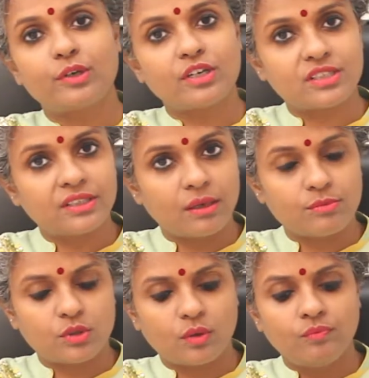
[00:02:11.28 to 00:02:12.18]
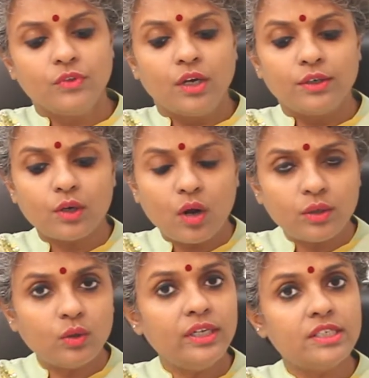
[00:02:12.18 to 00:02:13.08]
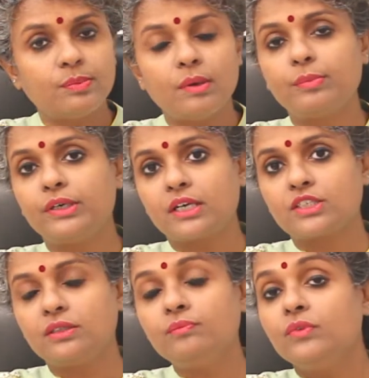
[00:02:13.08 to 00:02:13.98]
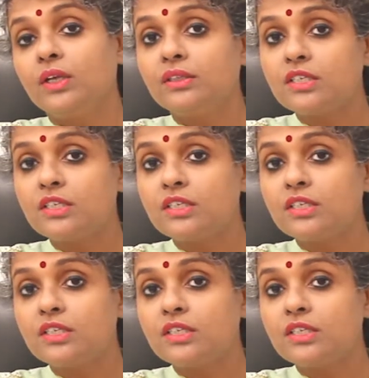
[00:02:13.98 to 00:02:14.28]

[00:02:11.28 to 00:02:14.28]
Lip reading: production comes down. Not only sperm production,